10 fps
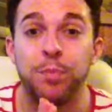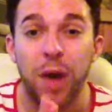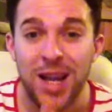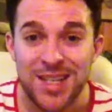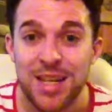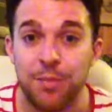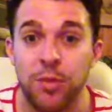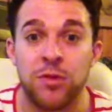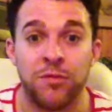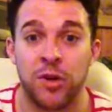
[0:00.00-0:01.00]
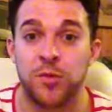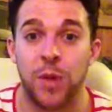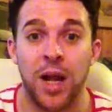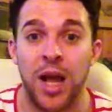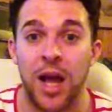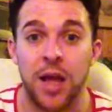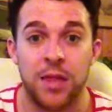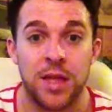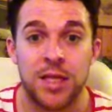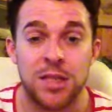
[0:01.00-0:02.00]
utterly beautiful as well. I
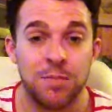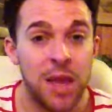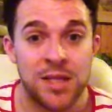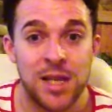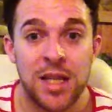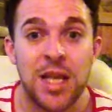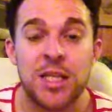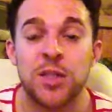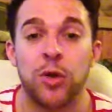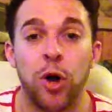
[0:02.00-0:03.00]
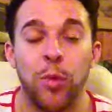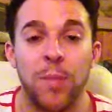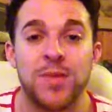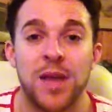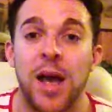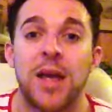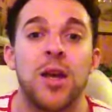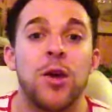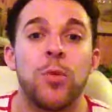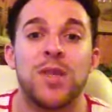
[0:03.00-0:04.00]
think she's amazing. She's got a website
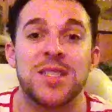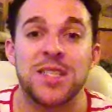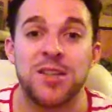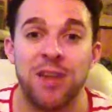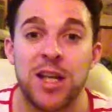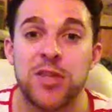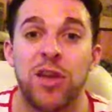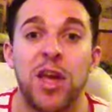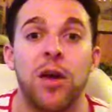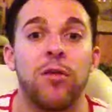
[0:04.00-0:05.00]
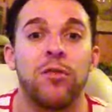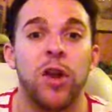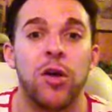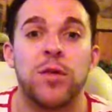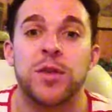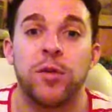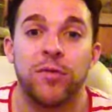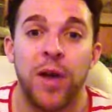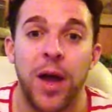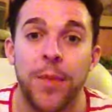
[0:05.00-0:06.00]
which is a directory of loads
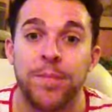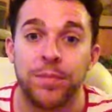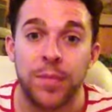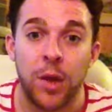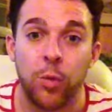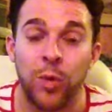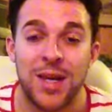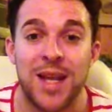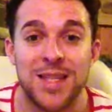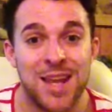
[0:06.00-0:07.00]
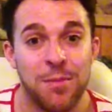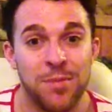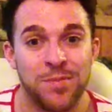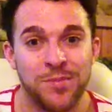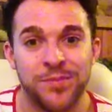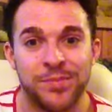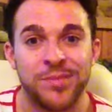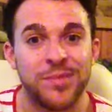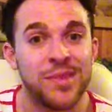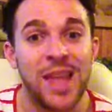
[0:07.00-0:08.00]
of wedding entertainment.
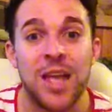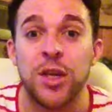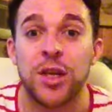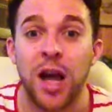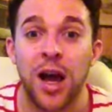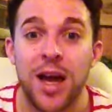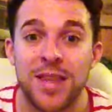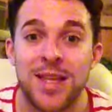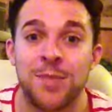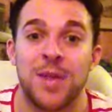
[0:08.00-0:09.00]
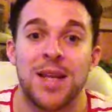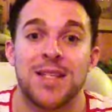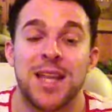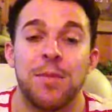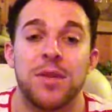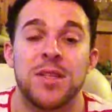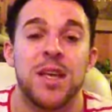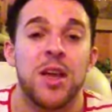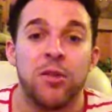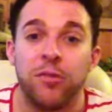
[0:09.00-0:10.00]
And you can hire these wedding entertainments
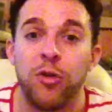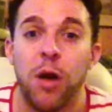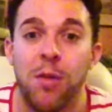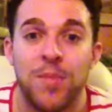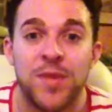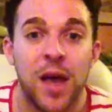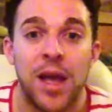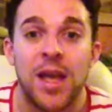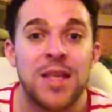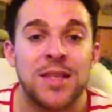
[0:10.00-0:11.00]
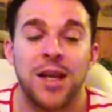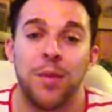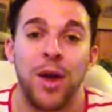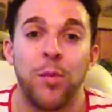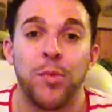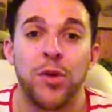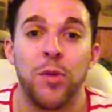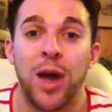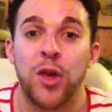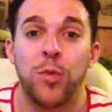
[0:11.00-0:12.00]
through her website to come help you
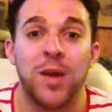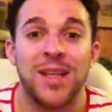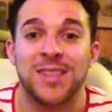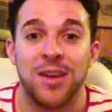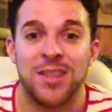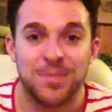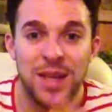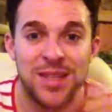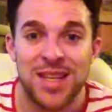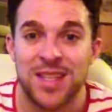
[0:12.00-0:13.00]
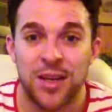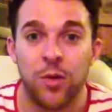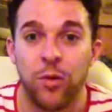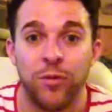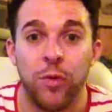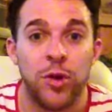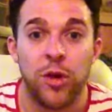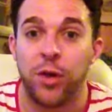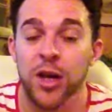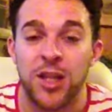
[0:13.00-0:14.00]
at your wedding. So it's basically done it all for you.
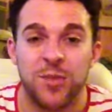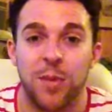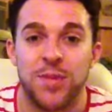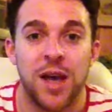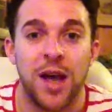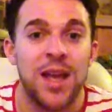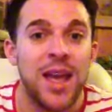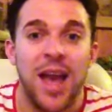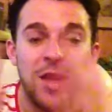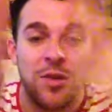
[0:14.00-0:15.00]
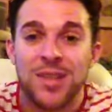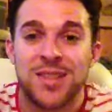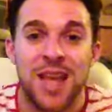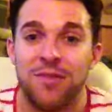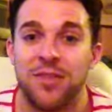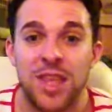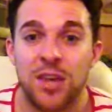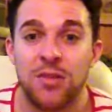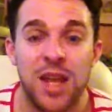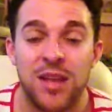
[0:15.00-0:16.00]
Go to this website and you can see everything
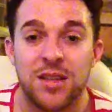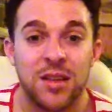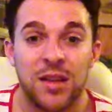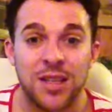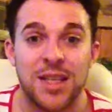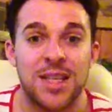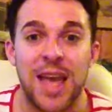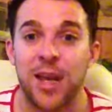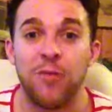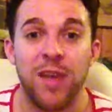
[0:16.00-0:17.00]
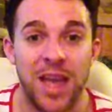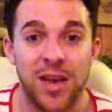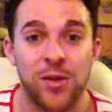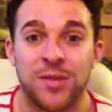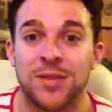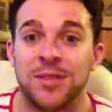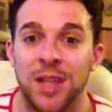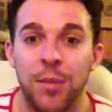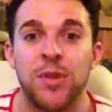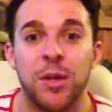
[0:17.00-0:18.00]
you need. Head Over Heels,
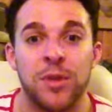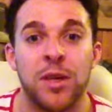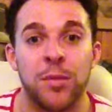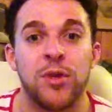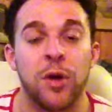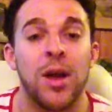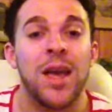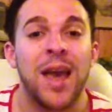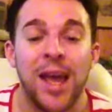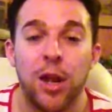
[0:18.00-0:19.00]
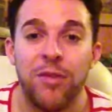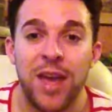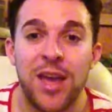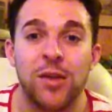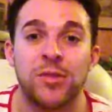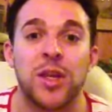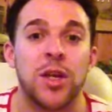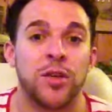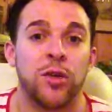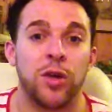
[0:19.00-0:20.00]

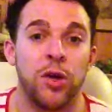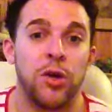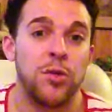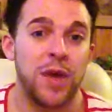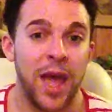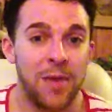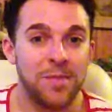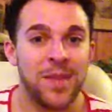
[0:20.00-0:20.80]
www.headoverheels.co.uk